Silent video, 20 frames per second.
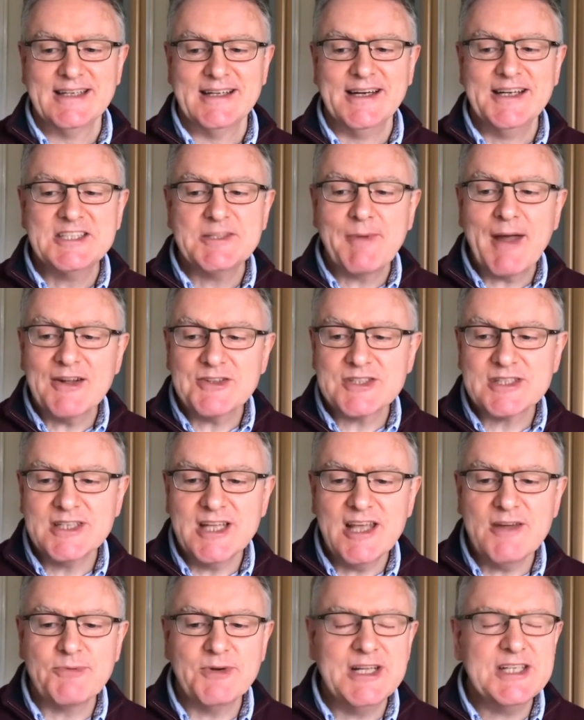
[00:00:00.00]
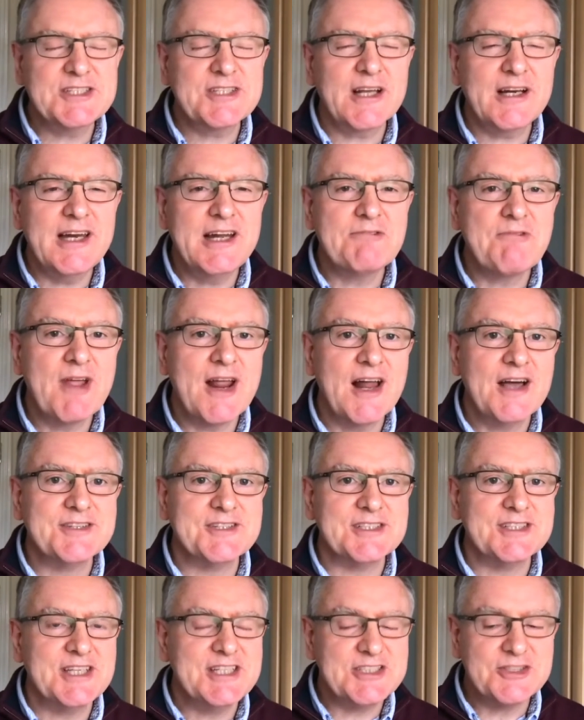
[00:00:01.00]
And he's about to leave when he suddenly
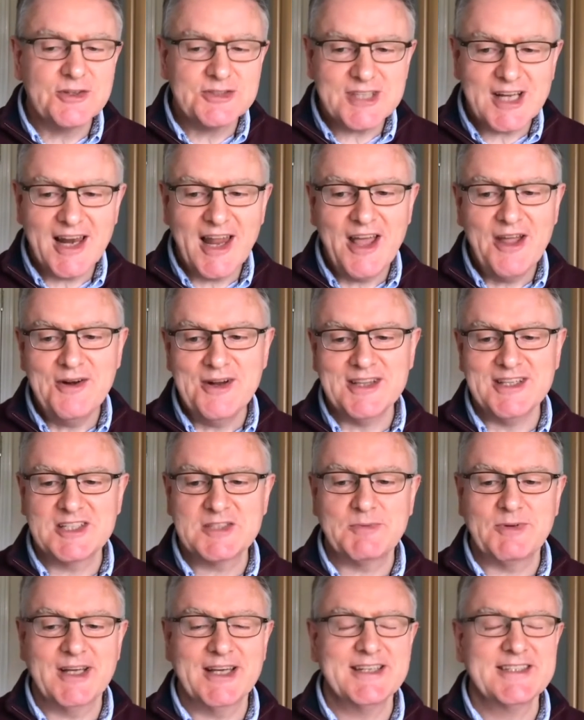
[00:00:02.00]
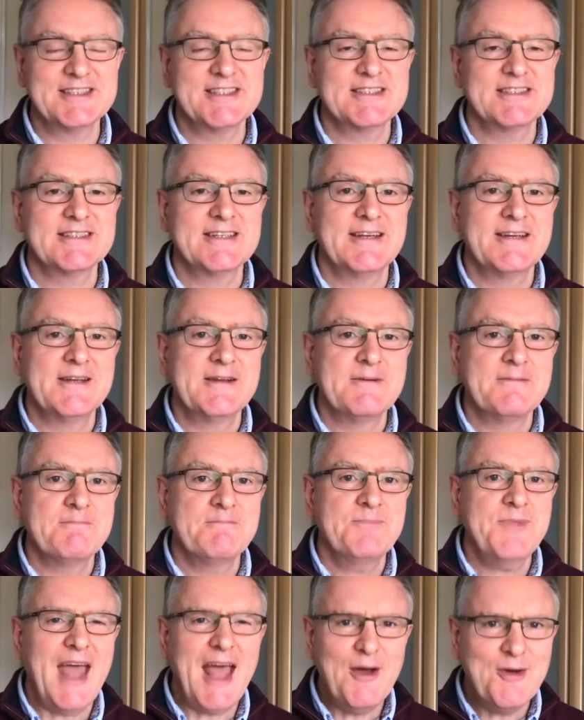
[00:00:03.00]
realises he's not alone in this place.
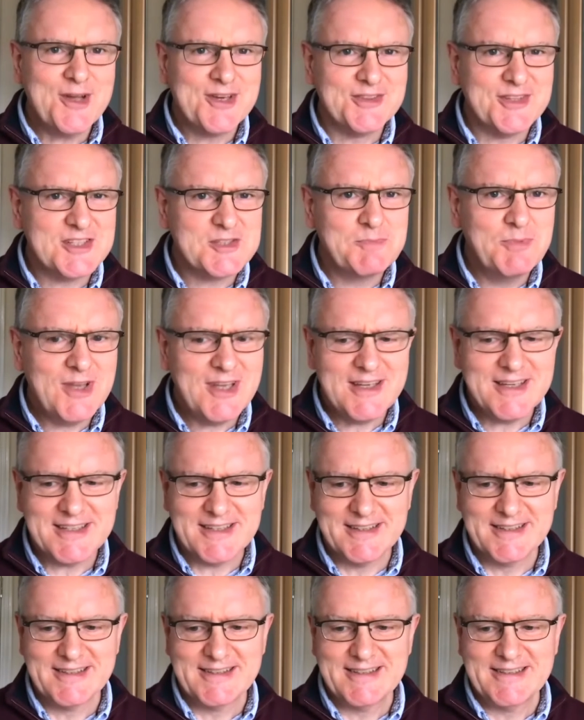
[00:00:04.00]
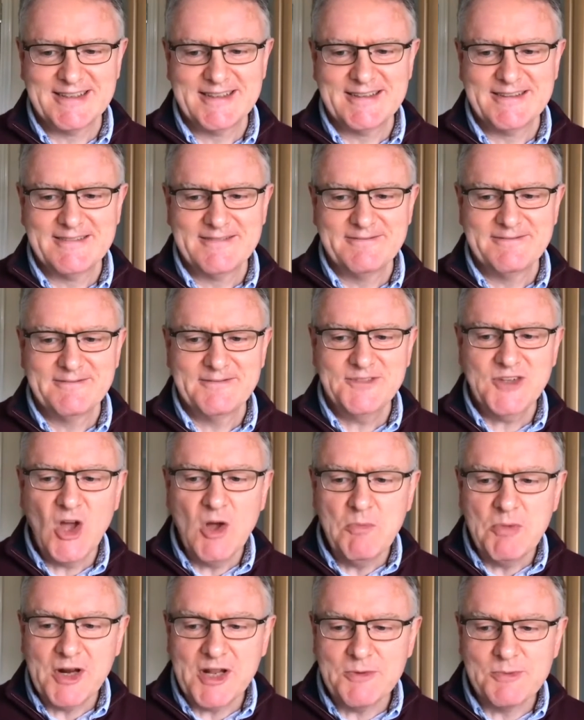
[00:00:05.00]
How can this be?
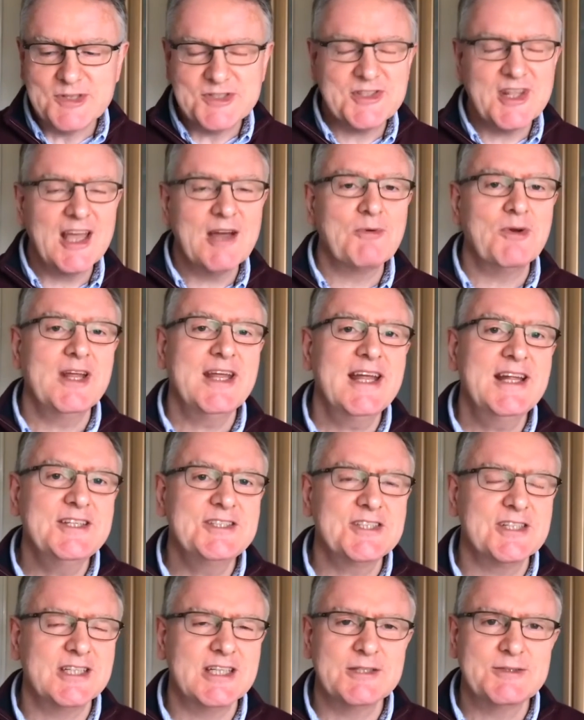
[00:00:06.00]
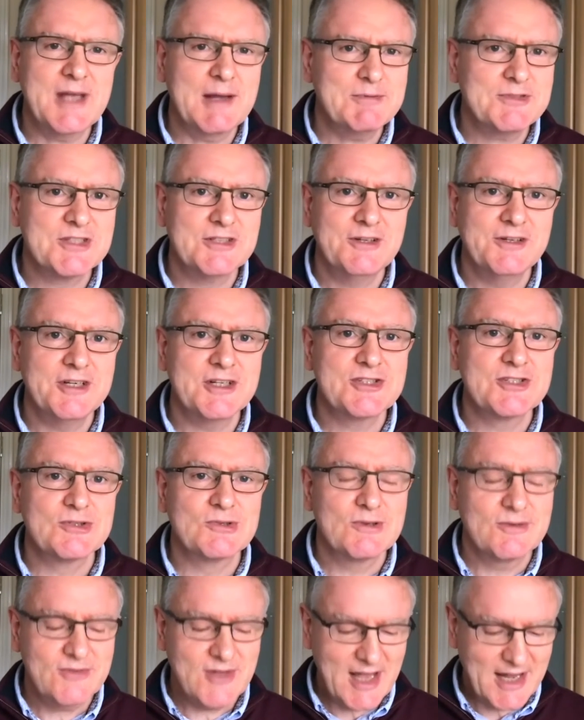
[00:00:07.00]
Nobody was there when he entered, he was absolutely
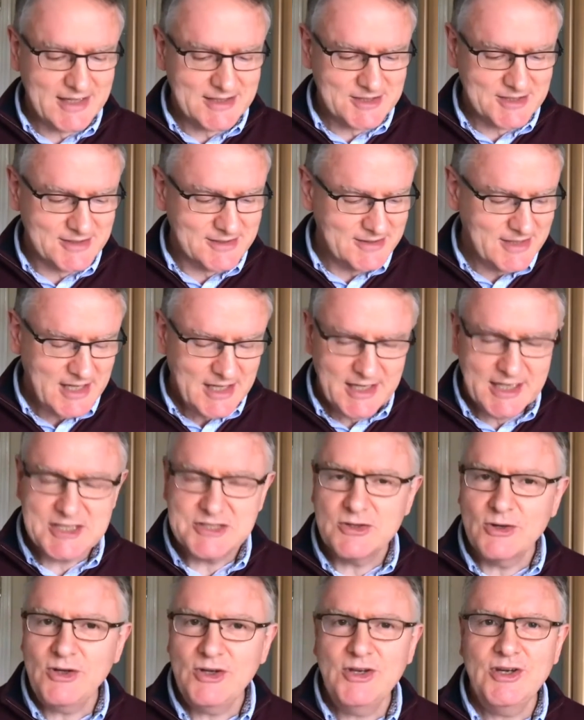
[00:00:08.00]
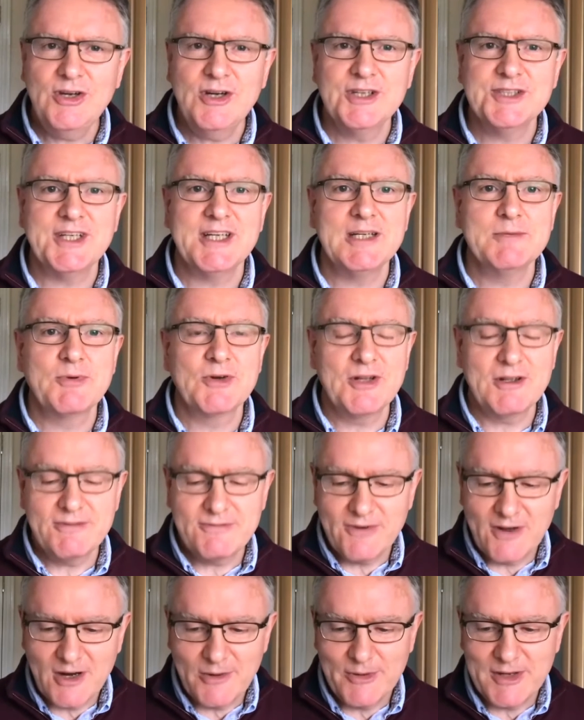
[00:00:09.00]
sure of that, and he's not heard anybody
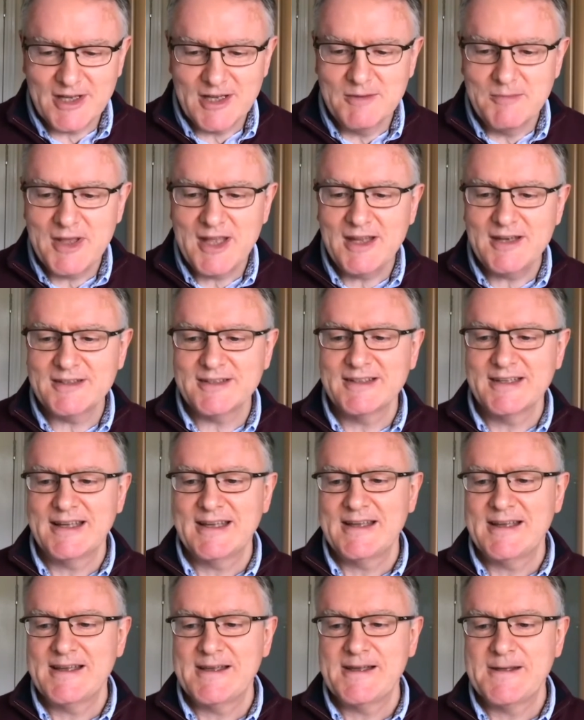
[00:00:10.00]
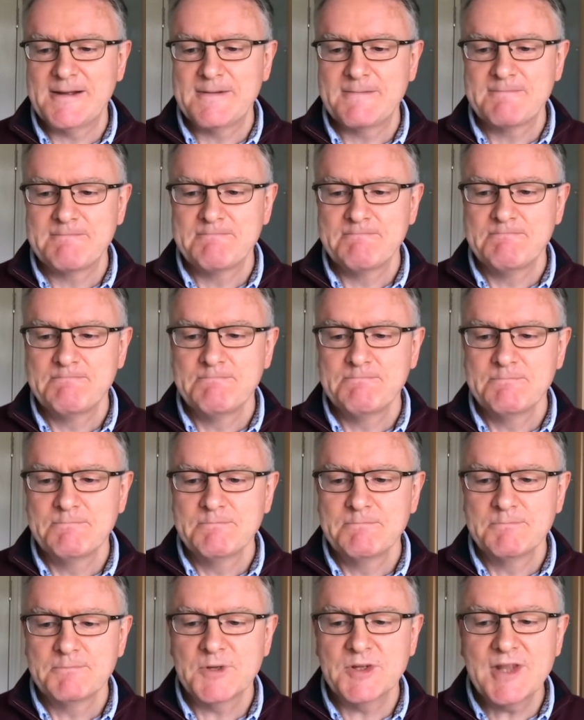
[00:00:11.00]
following him in.
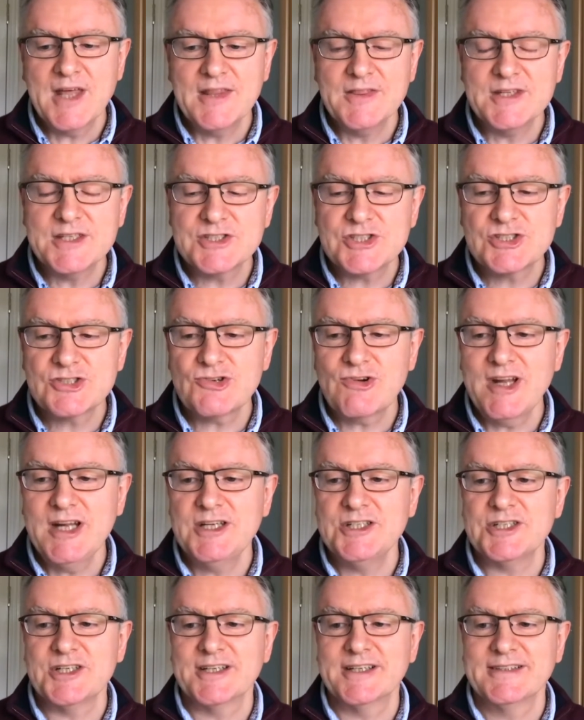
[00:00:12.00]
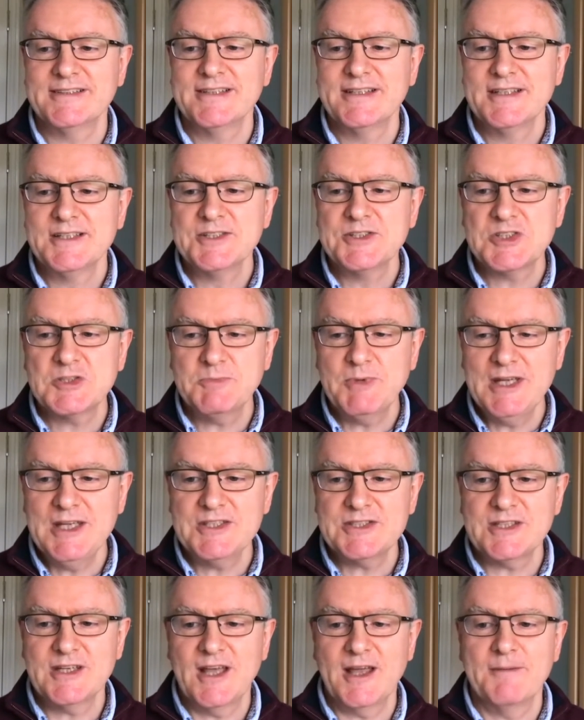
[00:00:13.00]
But then this stranger
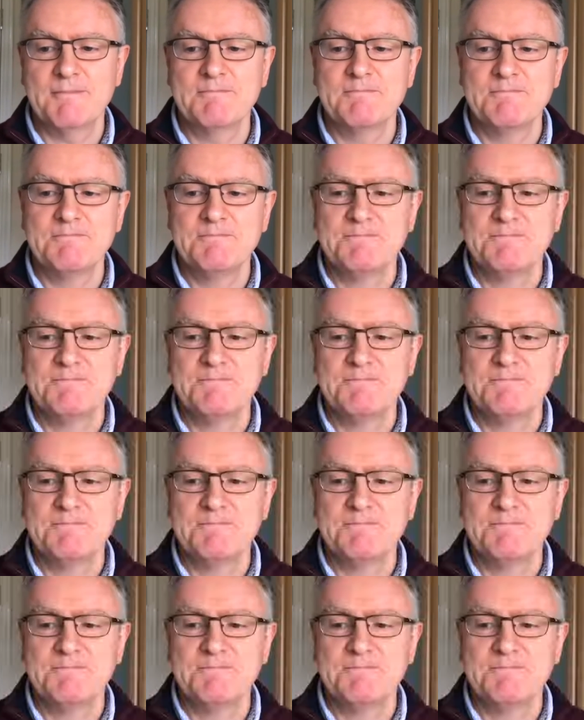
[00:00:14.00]
speaks to him.